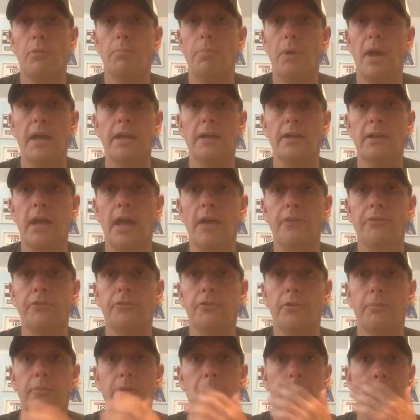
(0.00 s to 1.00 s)
pint glass or
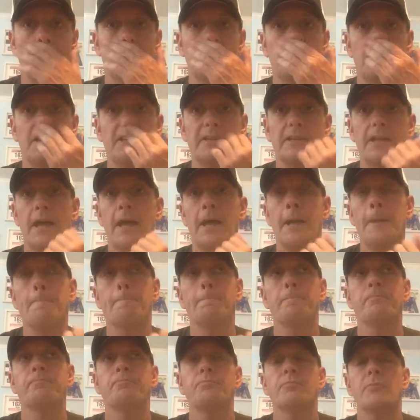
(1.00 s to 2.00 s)
something along like that.
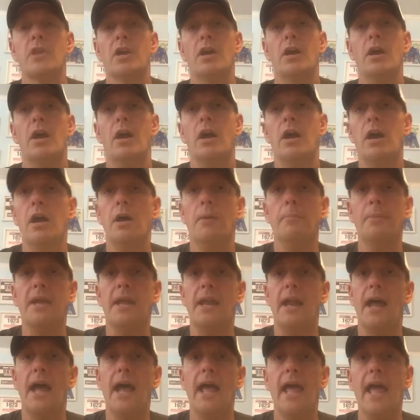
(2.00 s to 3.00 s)

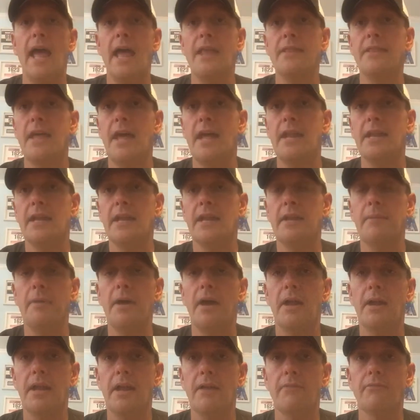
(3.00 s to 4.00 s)
And I add that in
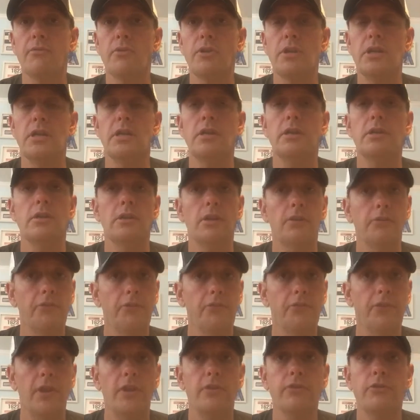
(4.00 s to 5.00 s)
about every, as I
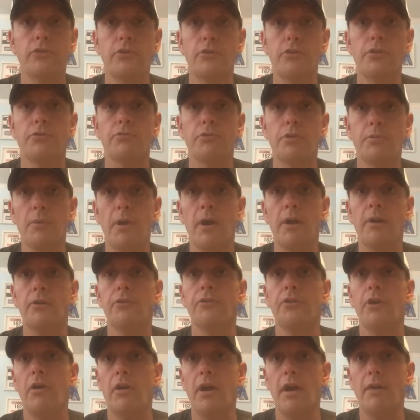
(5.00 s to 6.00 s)
said, 2 to 3
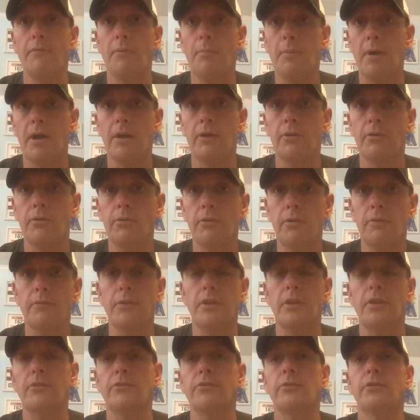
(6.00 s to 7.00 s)
bottles, I'll have a bottle of
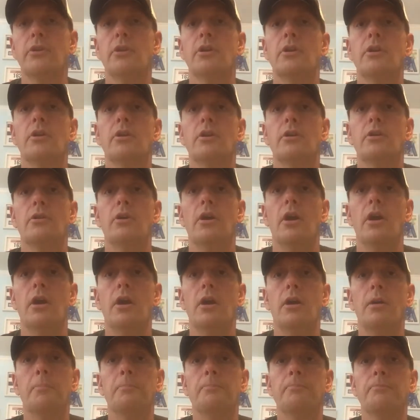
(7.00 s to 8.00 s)
this.
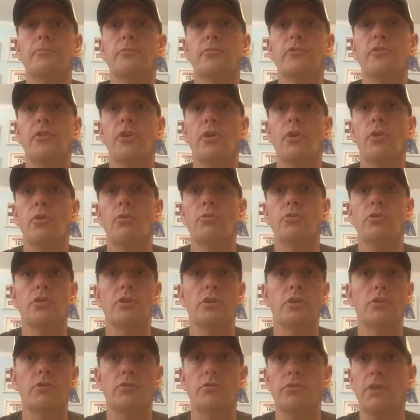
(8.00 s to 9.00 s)
So you
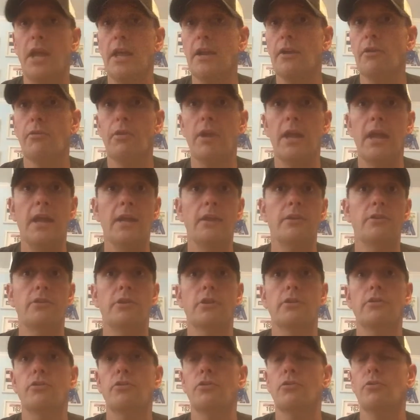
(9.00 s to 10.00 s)
can do Gatorade, you
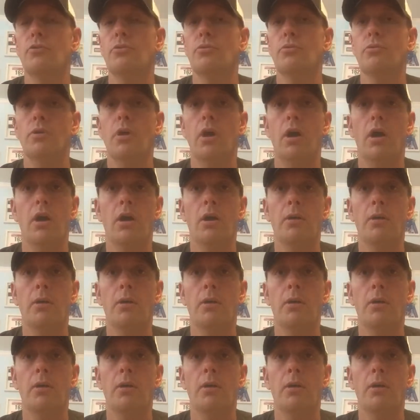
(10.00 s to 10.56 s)
can do